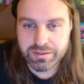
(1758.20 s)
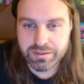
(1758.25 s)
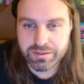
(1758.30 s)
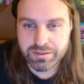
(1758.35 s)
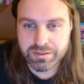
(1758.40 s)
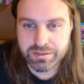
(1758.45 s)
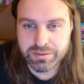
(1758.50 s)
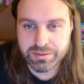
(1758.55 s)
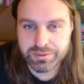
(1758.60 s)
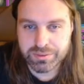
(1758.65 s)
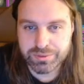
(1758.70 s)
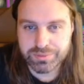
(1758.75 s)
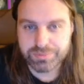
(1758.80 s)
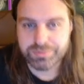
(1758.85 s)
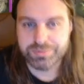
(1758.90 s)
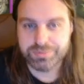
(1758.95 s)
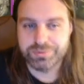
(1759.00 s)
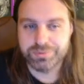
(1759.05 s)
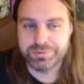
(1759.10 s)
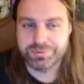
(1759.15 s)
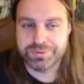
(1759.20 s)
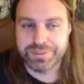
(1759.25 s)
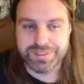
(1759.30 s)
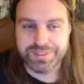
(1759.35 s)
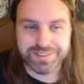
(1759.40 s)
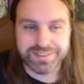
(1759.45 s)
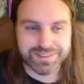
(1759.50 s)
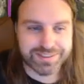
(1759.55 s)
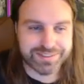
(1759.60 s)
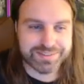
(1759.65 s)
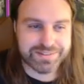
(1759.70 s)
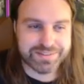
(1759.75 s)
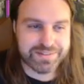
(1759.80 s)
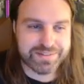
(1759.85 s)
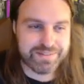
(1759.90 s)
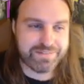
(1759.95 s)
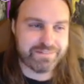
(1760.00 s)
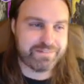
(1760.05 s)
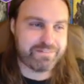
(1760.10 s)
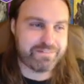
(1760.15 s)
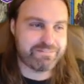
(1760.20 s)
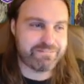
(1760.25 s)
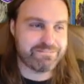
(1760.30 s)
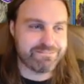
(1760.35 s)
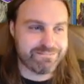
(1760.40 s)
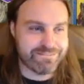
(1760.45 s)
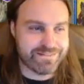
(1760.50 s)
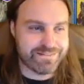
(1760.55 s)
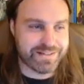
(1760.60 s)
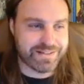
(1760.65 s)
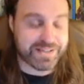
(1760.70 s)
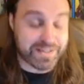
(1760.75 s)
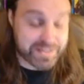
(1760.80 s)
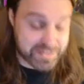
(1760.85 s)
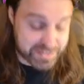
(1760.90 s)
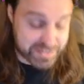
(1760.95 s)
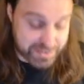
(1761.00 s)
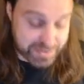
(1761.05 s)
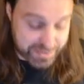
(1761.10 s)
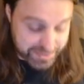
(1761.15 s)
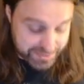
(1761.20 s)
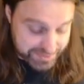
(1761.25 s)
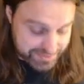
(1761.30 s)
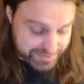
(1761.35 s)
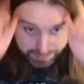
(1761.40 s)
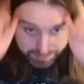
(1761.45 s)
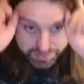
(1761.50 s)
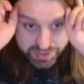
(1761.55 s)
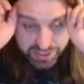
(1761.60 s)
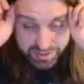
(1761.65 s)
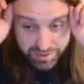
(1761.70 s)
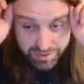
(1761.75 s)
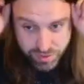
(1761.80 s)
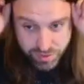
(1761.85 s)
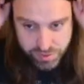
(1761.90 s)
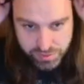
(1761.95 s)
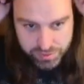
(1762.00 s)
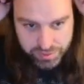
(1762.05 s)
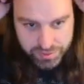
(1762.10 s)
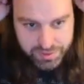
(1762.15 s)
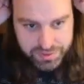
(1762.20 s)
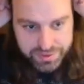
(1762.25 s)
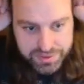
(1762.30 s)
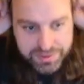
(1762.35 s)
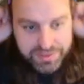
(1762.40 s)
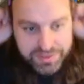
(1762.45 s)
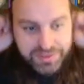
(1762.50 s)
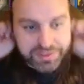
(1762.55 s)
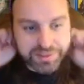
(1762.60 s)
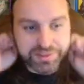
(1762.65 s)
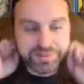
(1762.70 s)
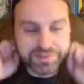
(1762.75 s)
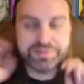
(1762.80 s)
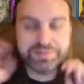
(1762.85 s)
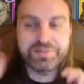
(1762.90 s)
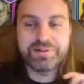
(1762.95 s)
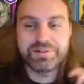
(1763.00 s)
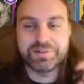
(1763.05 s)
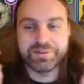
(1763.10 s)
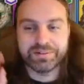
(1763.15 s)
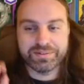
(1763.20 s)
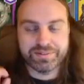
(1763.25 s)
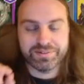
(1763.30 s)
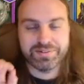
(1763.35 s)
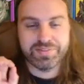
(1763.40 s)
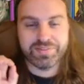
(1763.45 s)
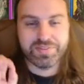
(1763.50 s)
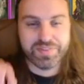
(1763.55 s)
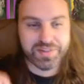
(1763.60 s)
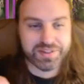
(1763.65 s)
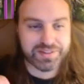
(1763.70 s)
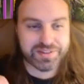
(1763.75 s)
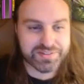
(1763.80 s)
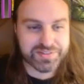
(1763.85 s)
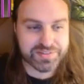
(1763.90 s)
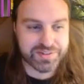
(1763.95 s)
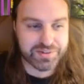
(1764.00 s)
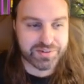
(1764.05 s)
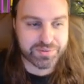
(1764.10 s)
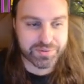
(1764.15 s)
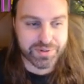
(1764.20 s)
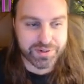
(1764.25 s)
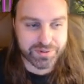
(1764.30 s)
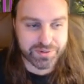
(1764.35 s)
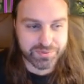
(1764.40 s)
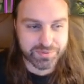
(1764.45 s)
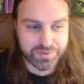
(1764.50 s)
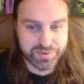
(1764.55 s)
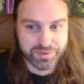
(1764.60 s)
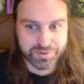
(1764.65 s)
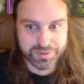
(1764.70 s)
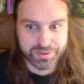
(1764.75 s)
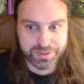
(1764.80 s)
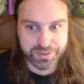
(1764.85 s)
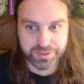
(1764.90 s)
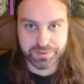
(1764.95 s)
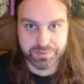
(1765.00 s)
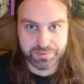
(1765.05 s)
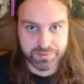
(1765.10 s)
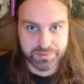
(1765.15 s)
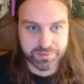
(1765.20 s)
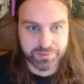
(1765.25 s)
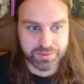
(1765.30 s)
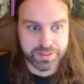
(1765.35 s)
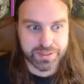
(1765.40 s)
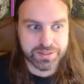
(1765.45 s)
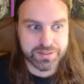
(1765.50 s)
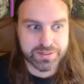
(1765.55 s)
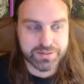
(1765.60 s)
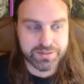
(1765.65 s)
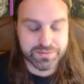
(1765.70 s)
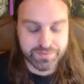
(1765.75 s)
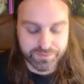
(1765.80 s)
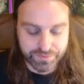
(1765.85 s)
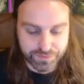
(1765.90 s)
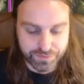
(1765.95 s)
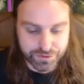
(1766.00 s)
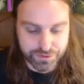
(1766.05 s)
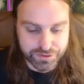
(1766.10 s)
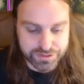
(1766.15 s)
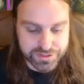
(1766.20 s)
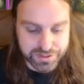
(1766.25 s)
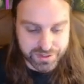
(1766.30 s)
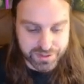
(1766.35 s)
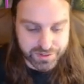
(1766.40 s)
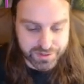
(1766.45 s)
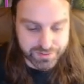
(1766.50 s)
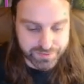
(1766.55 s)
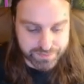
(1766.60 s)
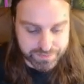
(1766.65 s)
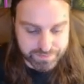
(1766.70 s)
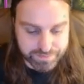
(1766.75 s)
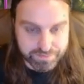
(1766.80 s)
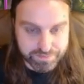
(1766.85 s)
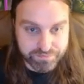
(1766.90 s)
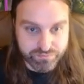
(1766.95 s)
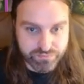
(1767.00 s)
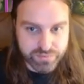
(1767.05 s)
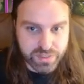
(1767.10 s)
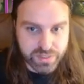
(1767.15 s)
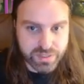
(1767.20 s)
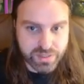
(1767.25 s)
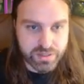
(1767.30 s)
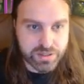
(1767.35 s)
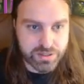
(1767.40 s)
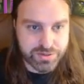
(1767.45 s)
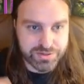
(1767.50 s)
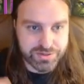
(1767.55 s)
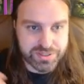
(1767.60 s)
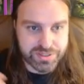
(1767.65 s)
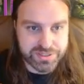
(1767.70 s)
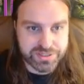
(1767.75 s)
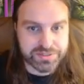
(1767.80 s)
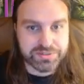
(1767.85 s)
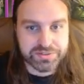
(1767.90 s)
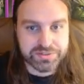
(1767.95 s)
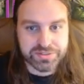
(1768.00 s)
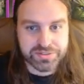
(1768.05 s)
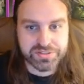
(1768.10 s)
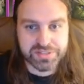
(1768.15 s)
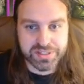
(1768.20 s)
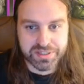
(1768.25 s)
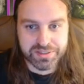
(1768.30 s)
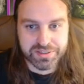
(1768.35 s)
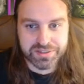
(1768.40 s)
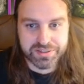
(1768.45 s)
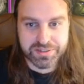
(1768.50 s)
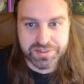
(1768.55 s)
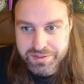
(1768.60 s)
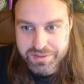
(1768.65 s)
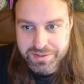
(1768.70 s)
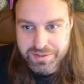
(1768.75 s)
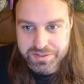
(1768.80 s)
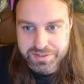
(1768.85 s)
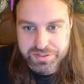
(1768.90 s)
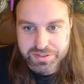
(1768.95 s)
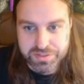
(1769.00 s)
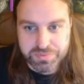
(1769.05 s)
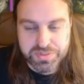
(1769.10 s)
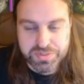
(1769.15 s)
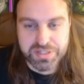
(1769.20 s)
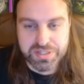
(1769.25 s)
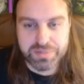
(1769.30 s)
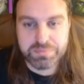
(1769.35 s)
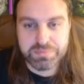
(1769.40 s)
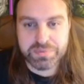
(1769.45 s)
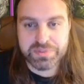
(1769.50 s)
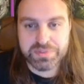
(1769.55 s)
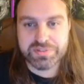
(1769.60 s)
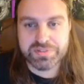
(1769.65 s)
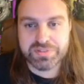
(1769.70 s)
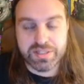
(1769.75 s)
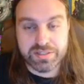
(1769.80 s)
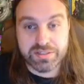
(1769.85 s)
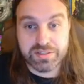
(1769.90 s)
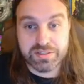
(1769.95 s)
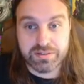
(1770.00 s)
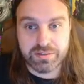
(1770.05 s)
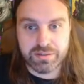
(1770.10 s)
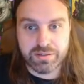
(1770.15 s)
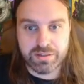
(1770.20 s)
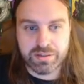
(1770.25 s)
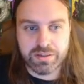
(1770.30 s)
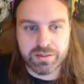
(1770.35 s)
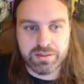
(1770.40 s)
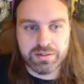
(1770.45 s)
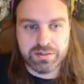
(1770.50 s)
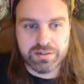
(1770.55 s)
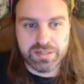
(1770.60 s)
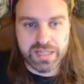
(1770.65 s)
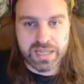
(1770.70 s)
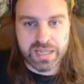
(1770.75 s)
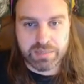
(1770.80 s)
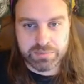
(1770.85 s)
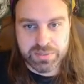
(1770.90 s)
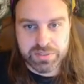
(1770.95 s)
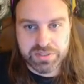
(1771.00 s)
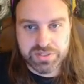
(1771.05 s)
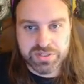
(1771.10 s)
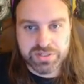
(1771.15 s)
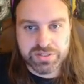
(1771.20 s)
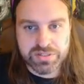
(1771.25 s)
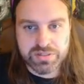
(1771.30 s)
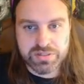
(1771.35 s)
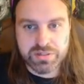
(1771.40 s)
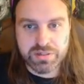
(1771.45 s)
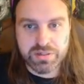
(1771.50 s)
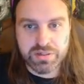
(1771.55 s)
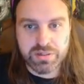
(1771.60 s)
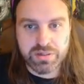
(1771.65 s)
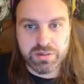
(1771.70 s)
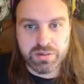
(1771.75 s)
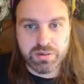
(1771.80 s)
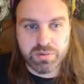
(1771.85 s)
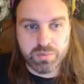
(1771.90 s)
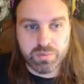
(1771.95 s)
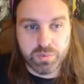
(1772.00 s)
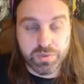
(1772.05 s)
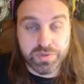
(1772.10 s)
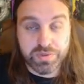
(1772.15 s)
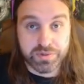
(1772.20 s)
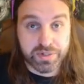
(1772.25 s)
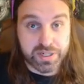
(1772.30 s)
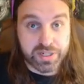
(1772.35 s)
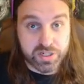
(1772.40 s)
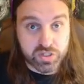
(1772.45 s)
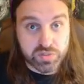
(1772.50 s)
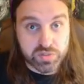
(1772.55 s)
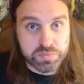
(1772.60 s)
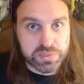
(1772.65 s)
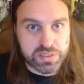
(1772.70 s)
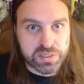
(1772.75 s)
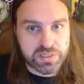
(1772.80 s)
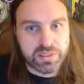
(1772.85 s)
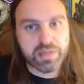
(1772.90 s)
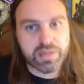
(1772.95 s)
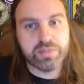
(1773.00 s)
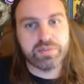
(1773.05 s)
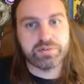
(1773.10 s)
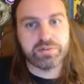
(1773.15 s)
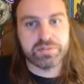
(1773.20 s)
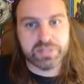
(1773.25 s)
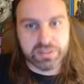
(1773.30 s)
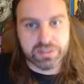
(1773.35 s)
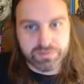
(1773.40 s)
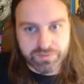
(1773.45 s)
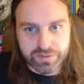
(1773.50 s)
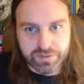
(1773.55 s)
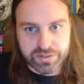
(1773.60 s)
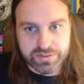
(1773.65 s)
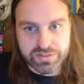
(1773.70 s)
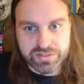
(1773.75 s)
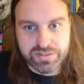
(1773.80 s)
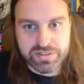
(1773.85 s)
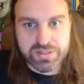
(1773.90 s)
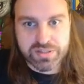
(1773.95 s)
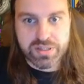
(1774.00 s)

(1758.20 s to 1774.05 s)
Okay. Okay, so I've seen 2 clear things that are wrong with your account, right? First off, you need to understand that some champions deal damage with their HP and their defense.